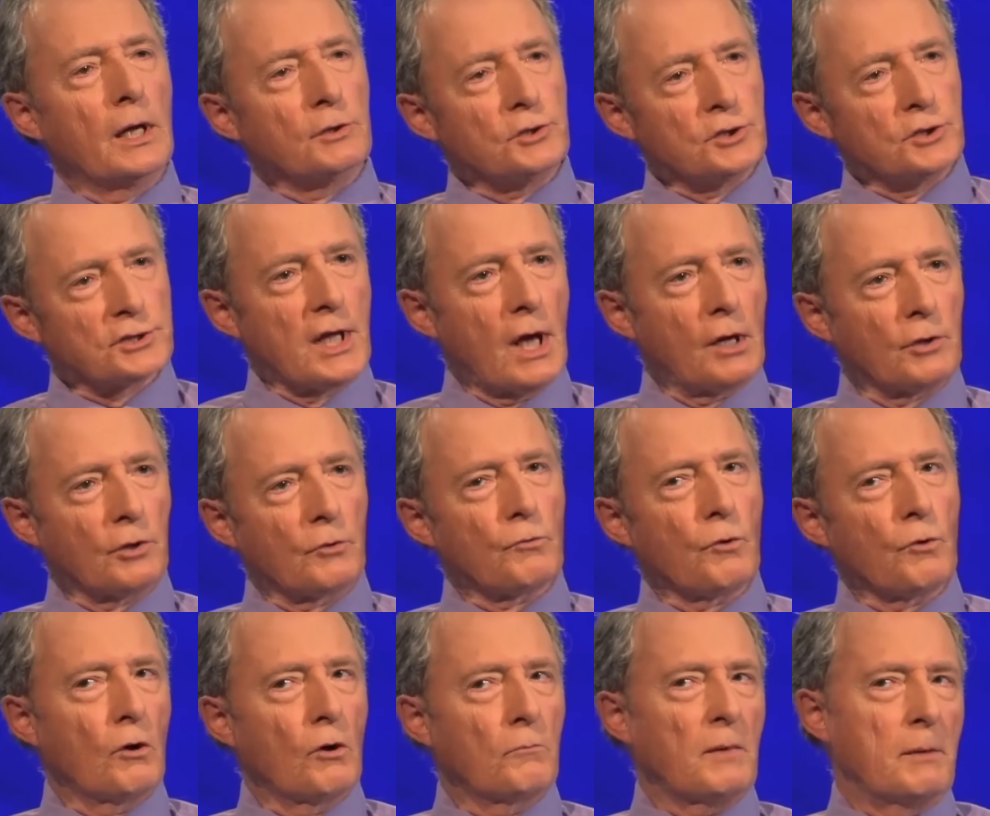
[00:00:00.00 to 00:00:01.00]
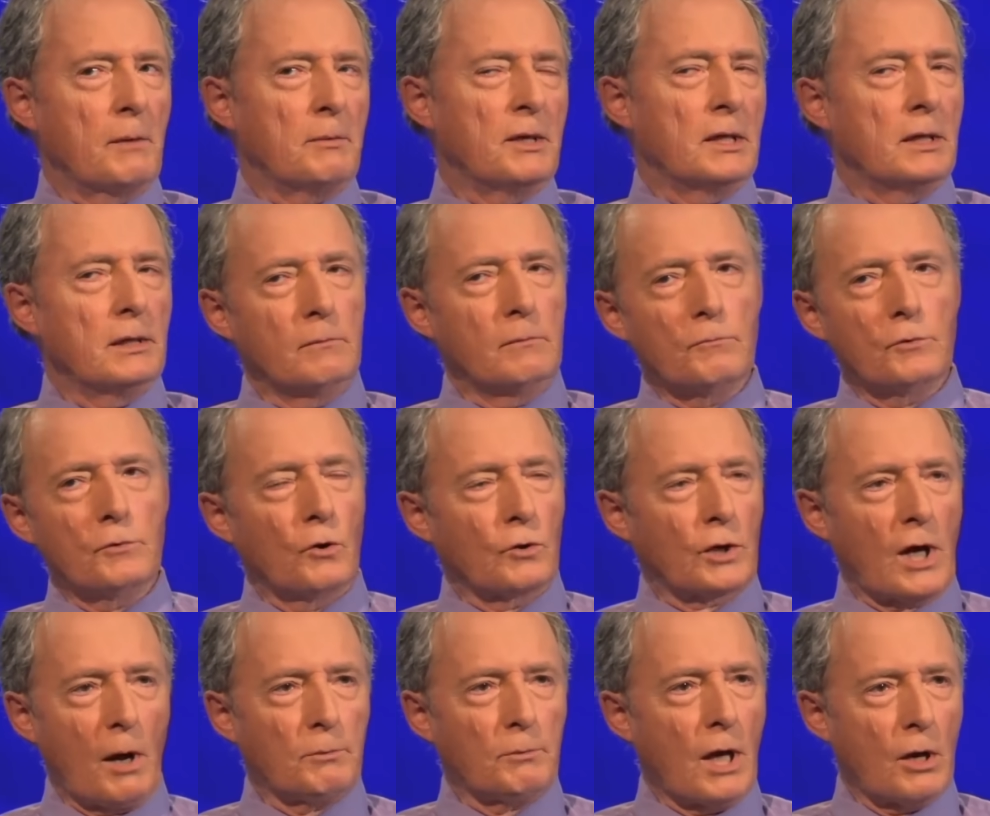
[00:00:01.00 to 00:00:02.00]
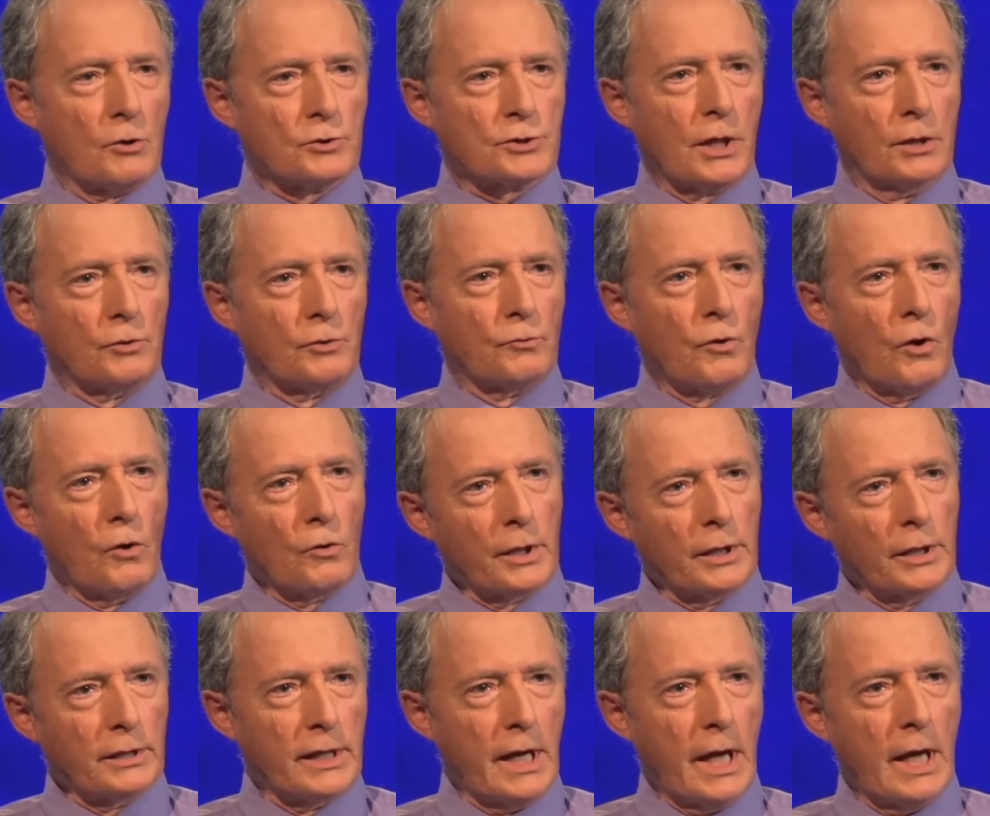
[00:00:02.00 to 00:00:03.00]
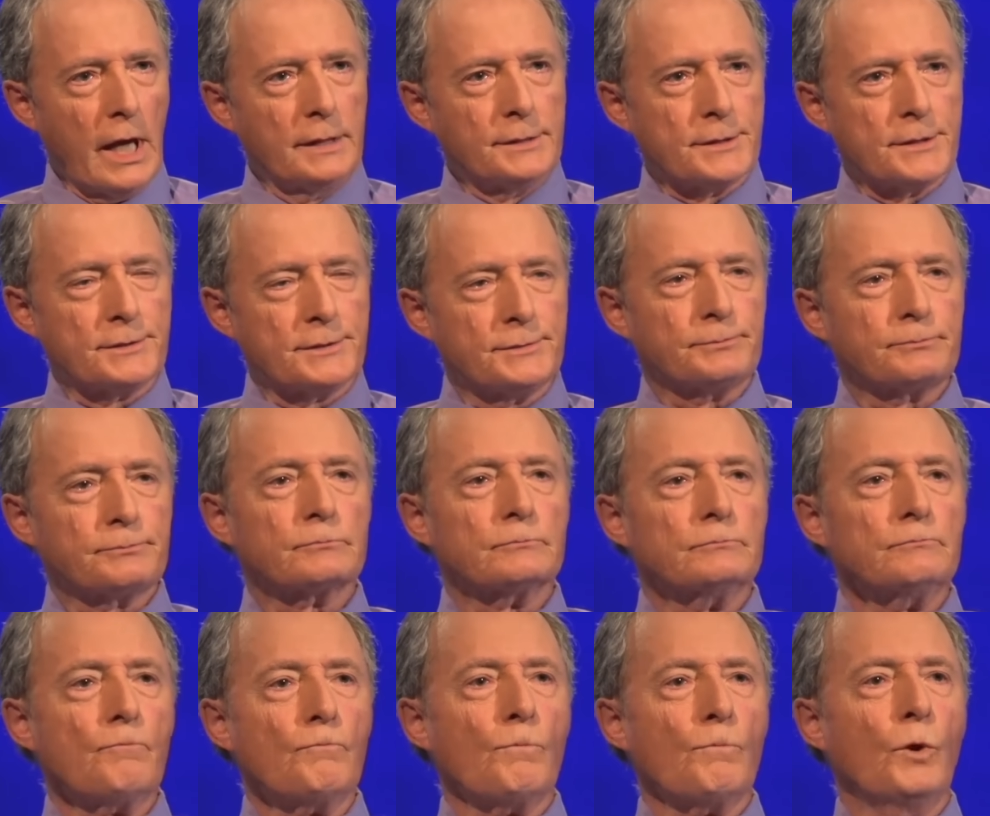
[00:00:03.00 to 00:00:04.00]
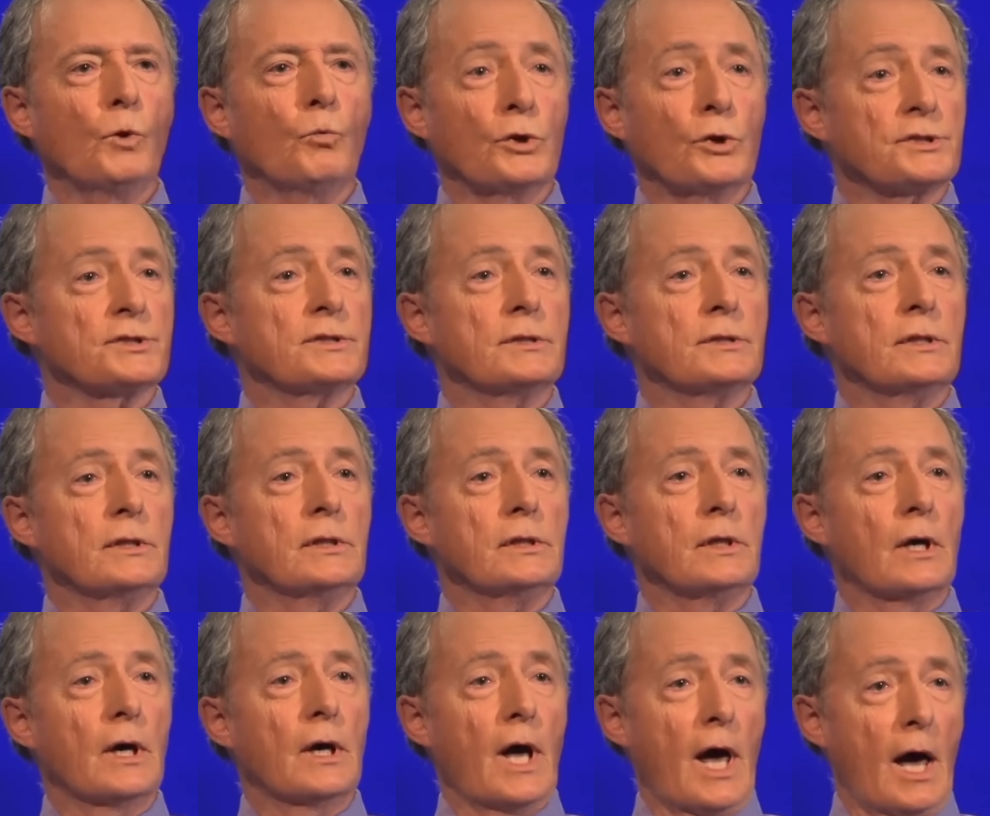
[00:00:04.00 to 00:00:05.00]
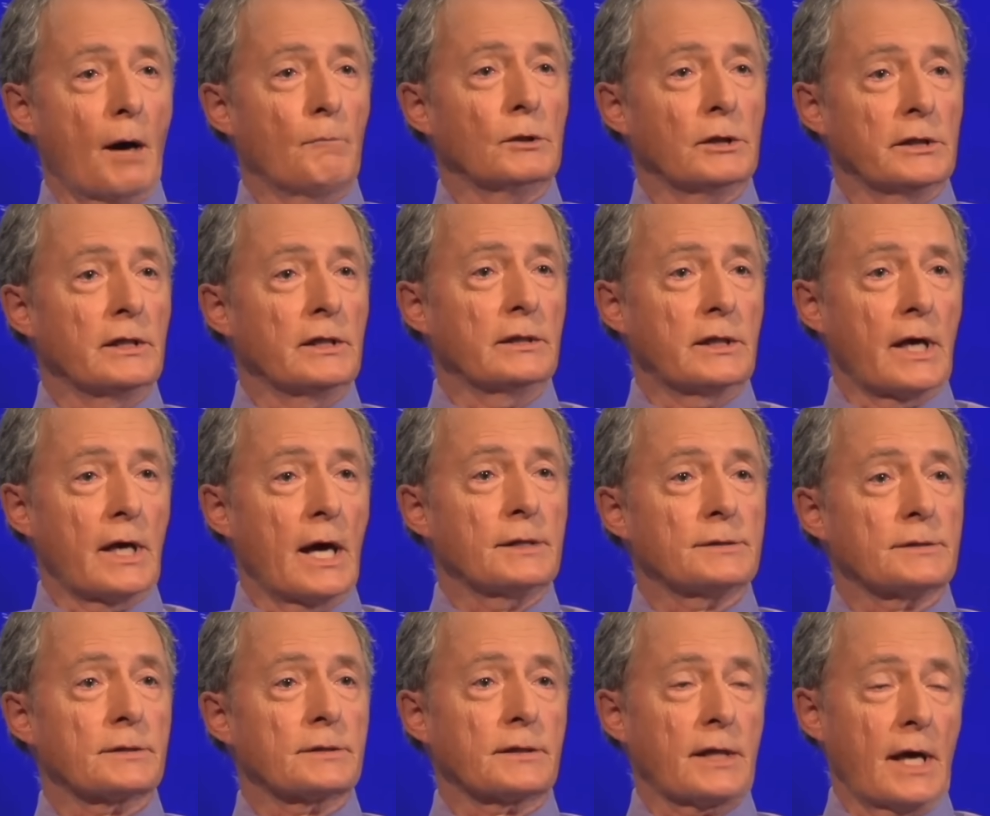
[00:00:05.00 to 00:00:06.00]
just down the road, maybe a couple hours down the road in Kansas, was the Abilene, Kansas.